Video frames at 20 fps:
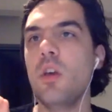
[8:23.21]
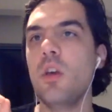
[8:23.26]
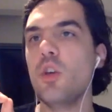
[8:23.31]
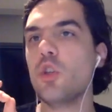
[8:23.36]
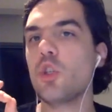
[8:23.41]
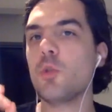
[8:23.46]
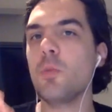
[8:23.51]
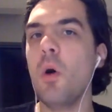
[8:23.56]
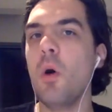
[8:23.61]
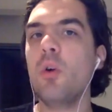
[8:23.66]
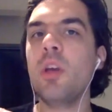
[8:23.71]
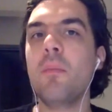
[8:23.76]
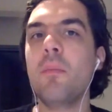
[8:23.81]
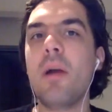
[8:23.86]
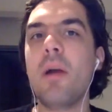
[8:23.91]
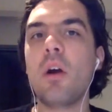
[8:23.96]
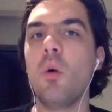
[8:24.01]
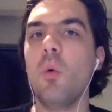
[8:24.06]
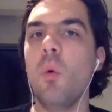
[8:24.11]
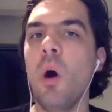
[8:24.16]
smoking
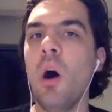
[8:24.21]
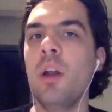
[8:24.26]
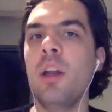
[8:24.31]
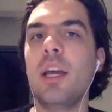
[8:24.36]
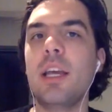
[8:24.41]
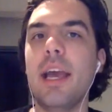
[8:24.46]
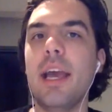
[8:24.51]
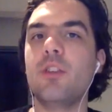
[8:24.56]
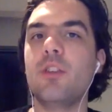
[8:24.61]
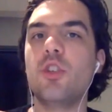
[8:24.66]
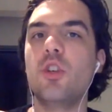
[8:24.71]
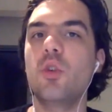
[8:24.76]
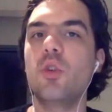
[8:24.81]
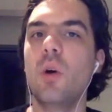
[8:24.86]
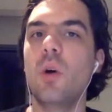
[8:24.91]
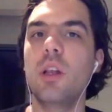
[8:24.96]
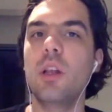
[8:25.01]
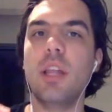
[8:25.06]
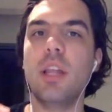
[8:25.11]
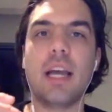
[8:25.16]
marijuana gets
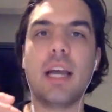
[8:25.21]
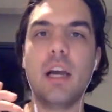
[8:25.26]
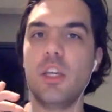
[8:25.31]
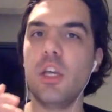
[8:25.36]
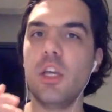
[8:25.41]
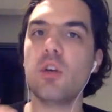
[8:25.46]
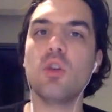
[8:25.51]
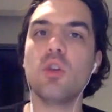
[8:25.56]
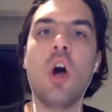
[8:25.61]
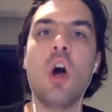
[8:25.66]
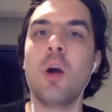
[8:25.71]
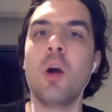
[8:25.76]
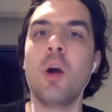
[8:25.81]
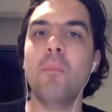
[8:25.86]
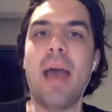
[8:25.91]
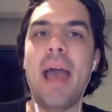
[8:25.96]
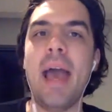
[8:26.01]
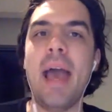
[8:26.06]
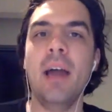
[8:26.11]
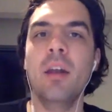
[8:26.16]
you a year-long
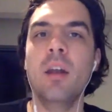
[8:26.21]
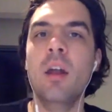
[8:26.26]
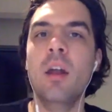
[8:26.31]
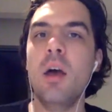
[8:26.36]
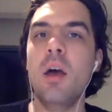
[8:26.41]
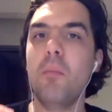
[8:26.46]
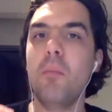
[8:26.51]
ban.